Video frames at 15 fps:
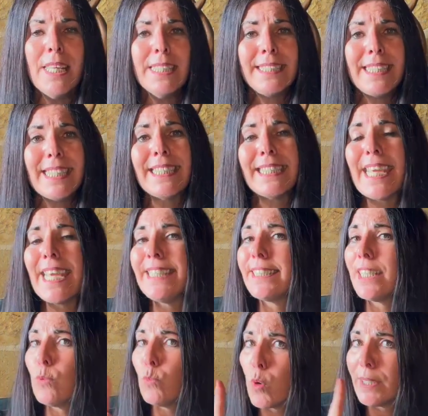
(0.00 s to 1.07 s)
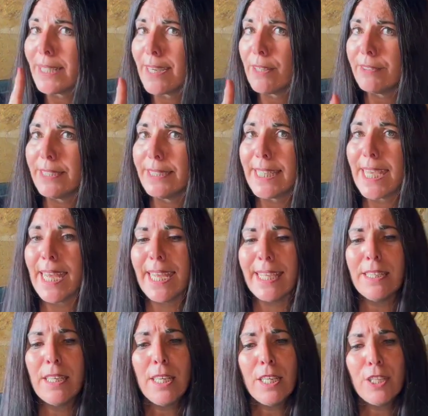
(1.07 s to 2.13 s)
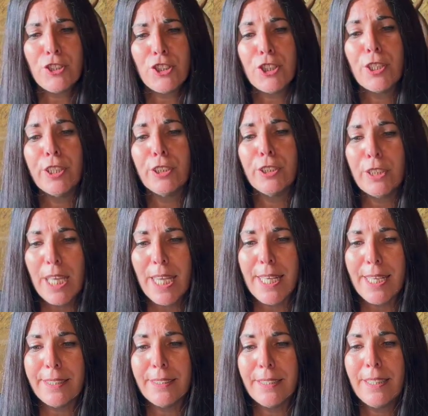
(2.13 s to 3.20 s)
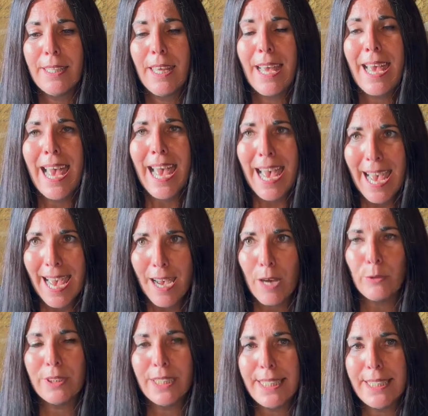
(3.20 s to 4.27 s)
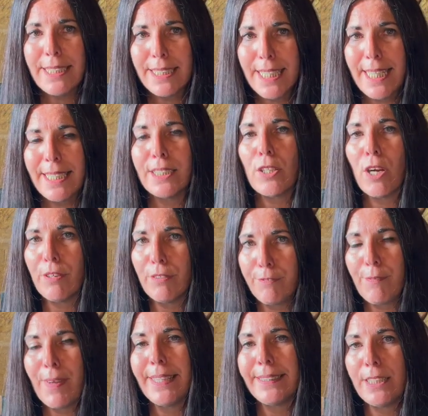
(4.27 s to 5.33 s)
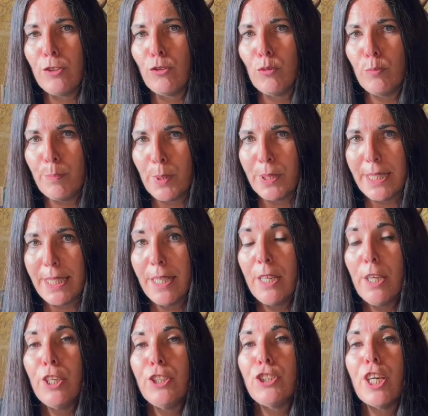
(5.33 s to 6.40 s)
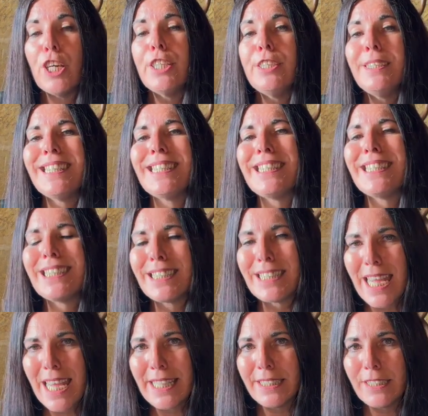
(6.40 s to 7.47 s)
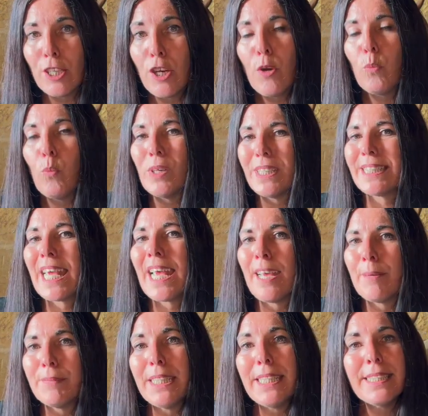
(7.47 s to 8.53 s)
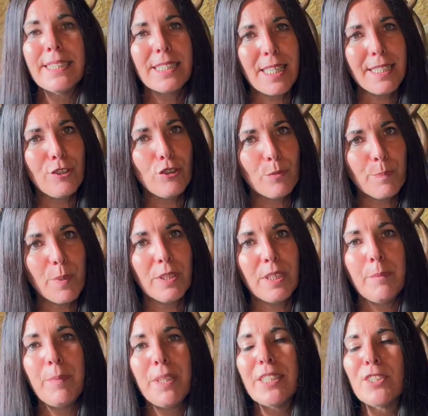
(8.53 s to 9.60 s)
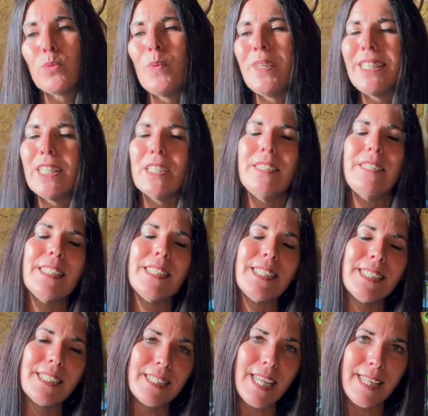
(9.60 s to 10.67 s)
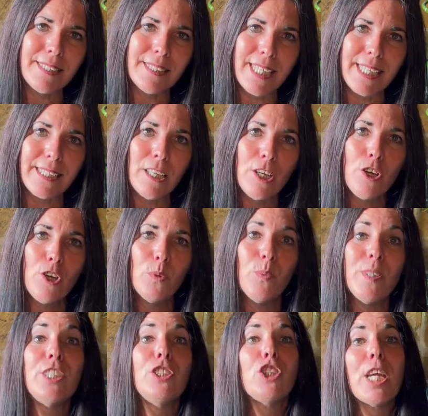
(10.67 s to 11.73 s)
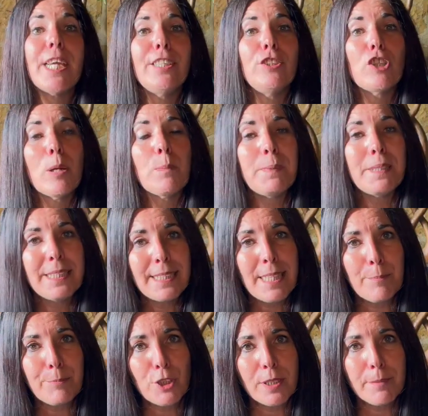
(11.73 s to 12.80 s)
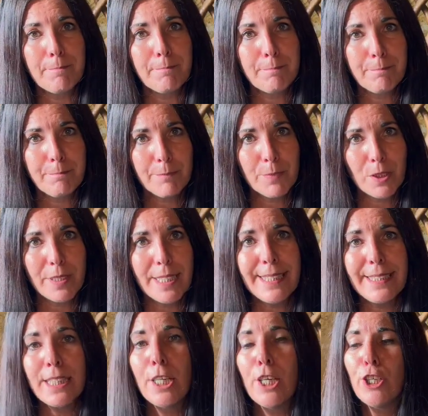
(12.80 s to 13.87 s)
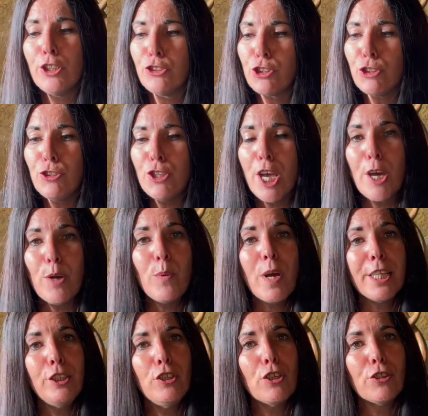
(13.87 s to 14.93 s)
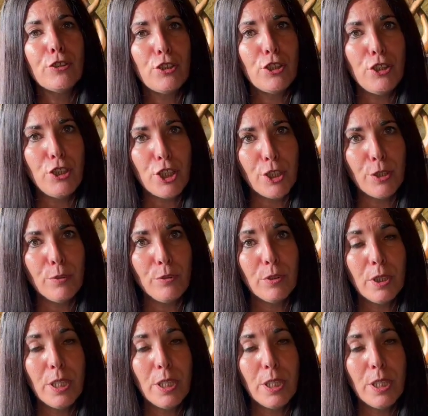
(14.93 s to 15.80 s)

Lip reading: Dedicating 1 hour a day to learn how these things are affecting your body, to understand what is happening inside your body, because with understanding, we change our perception, all right? To know and not to do